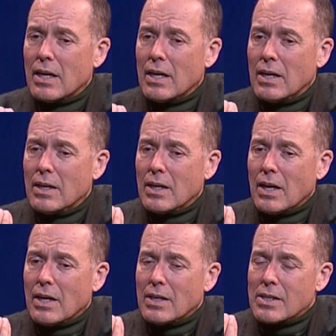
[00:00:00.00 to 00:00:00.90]

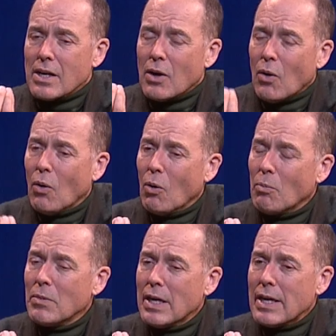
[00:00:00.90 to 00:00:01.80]
a
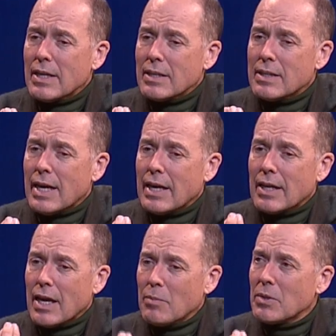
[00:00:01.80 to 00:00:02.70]
home that
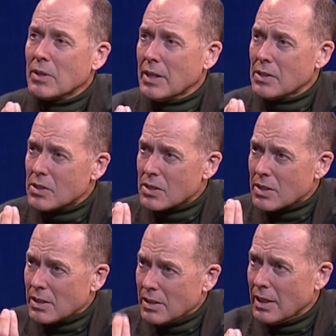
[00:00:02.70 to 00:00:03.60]
emulates
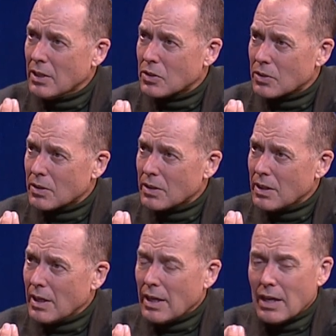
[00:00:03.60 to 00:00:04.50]
nature,
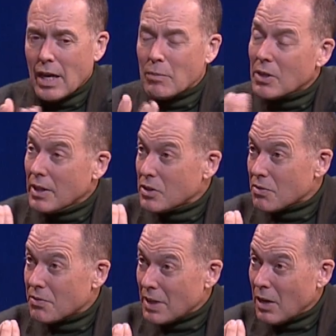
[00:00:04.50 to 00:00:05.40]
emulates
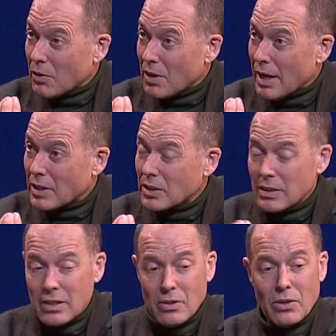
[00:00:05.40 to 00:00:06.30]
a flower
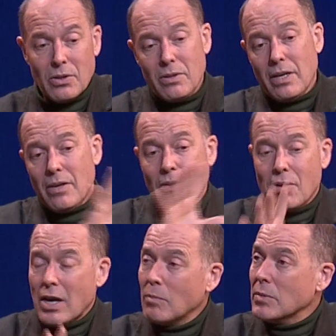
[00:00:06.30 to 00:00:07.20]
actually, and their
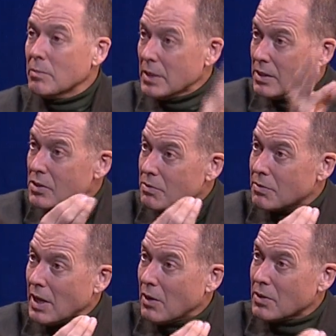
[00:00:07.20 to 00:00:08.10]
emblem is a
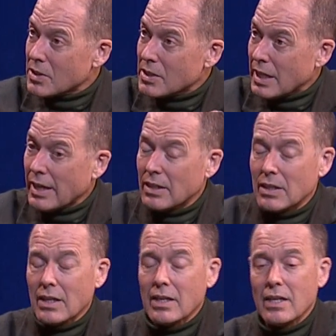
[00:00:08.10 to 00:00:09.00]
flower. It's a
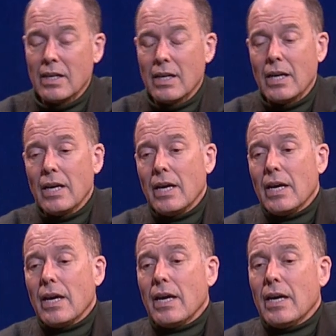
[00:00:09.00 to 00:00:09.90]
dandelion,
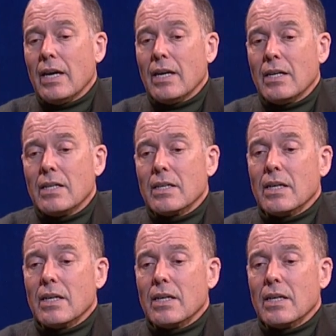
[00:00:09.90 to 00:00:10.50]
and